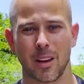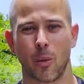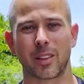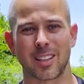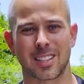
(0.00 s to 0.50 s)

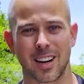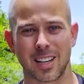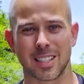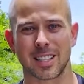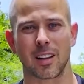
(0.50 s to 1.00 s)
What this
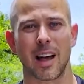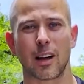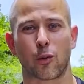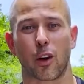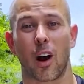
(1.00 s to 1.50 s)
does is it
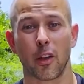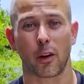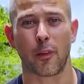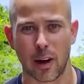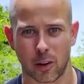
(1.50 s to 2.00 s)
allows for other
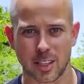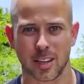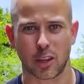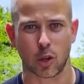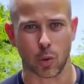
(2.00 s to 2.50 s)
veterans
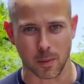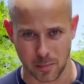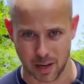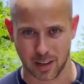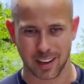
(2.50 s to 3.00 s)
like you and
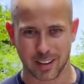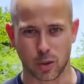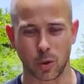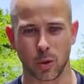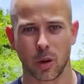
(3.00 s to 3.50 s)
me
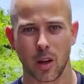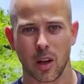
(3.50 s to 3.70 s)
to